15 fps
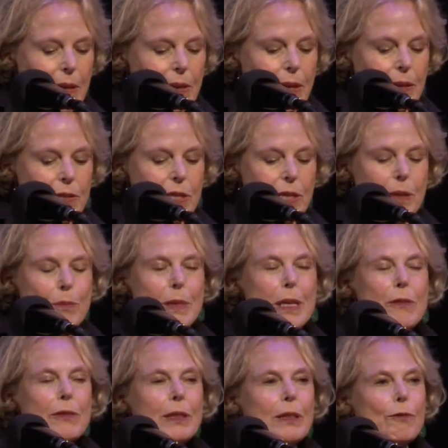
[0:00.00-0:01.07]
There seemed
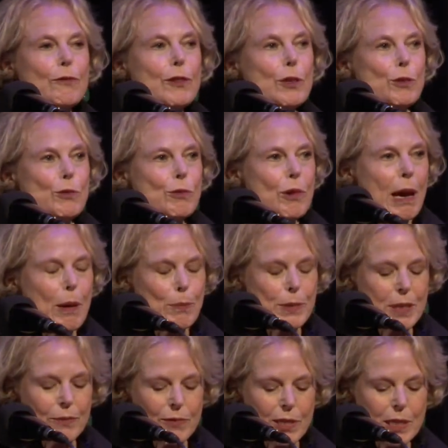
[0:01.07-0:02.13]
even a few drops
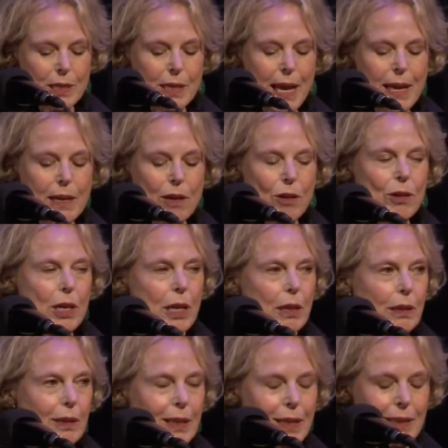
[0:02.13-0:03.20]
of snake
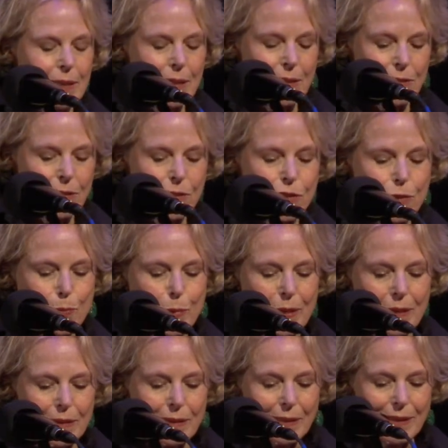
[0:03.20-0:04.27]
oil in his
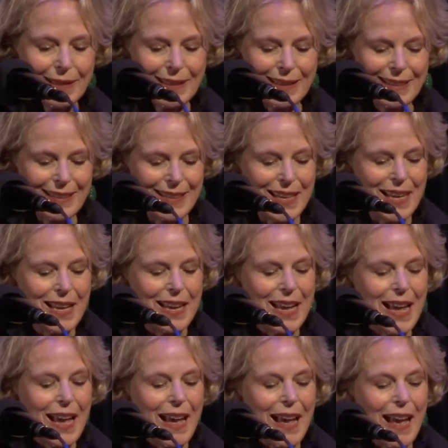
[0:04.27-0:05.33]
spiel,
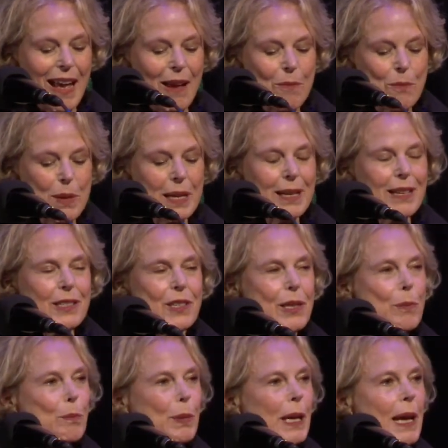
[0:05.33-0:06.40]
because
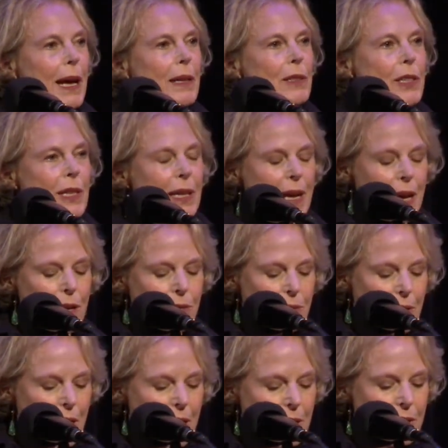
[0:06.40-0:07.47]
the plans he
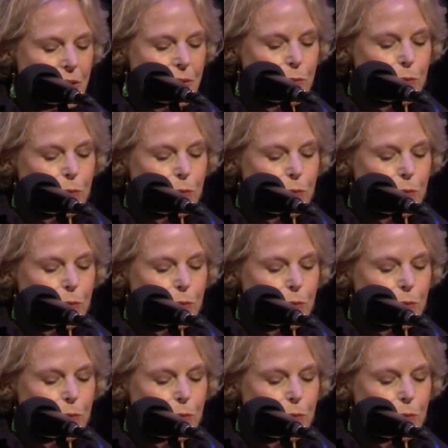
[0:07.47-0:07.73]
outlined